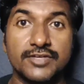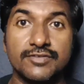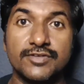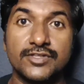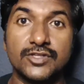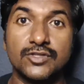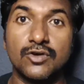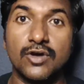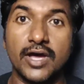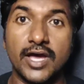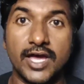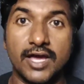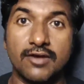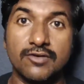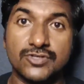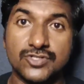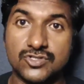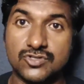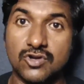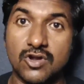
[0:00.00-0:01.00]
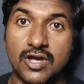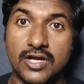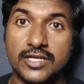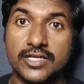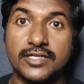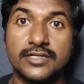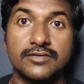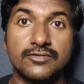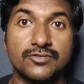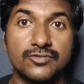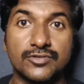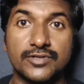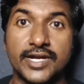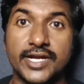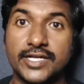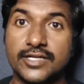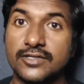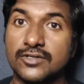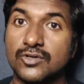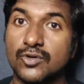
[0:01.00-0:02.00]
Even though I have strong into
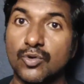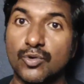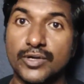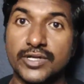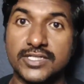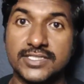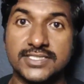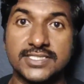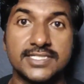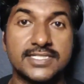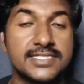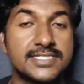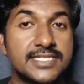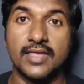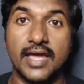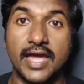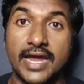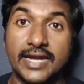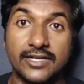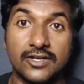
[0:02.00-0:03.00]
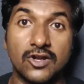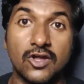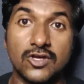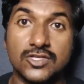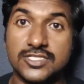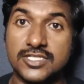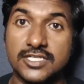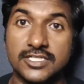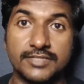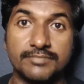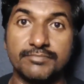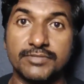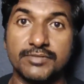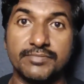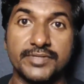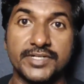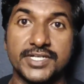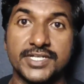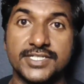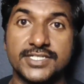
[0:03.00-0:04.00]
right coding skills and a logical
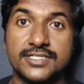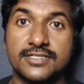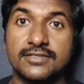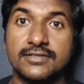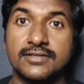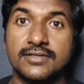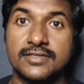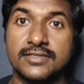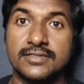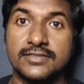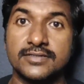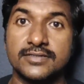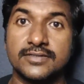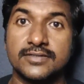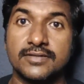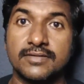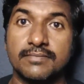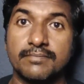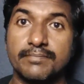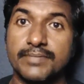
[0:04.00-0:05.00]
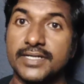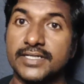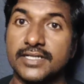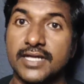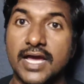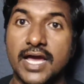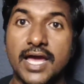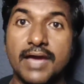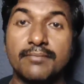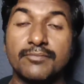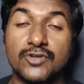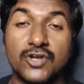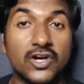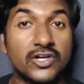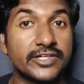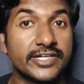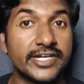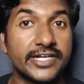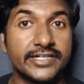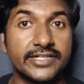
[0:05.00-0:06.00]
implementation, but I'm
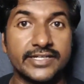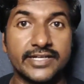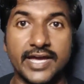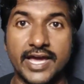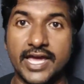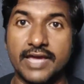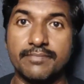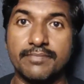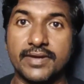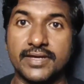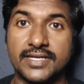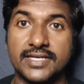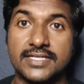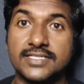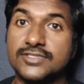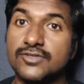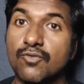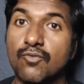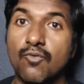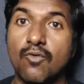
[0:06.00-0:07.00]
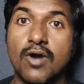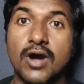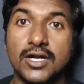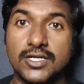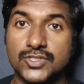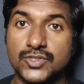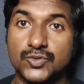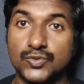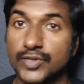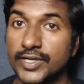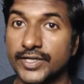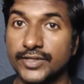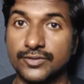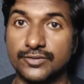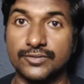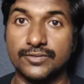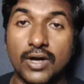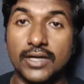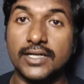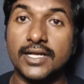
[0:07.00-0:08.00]
not getting high package, what should I do?
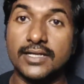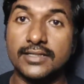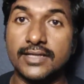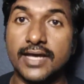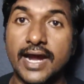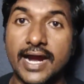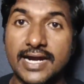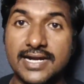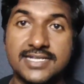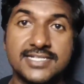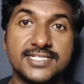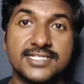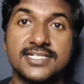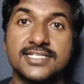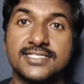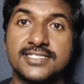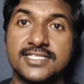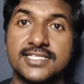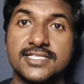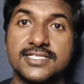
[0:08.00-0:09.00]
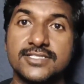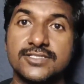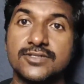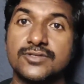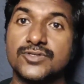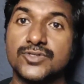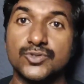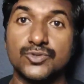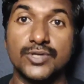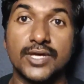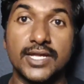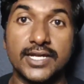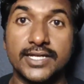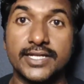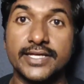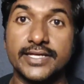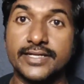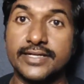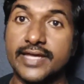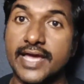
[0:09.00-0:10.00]
What are the additional skills should I
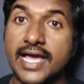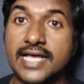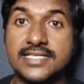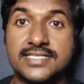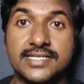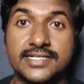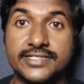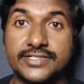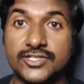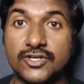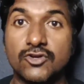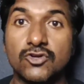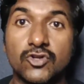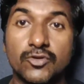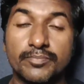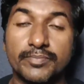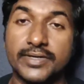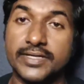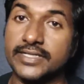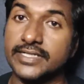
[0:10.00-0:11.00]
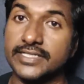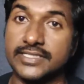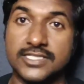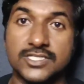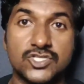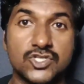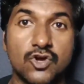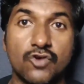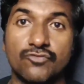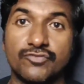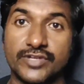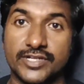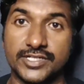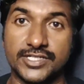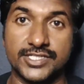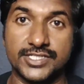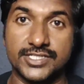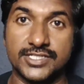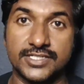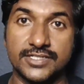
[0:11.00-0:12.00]
learn as a developer in the software
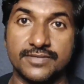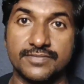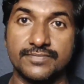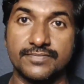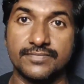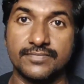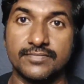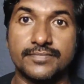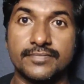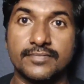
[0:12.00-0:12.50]
industry?